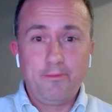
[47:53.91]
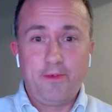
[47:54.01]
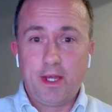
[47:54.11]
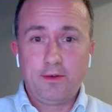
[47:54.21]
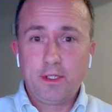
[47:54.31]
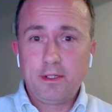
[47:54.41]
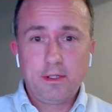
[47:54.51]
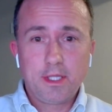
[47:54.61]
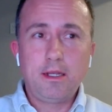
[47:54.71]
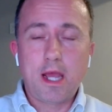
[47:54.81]

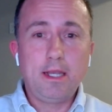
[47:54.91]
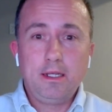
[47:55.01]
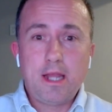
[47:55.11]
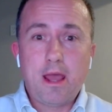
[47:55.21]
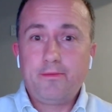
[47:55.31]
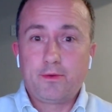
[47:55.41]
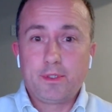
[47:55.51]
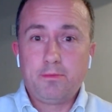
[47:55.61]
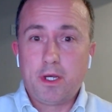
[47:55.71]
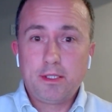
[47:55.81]
dumbfounded. I didn't have a
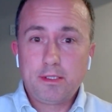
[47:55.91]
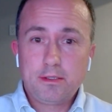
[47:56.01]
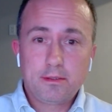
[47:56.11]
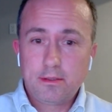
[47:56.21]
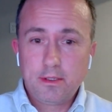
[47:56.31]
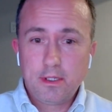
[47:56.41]
response.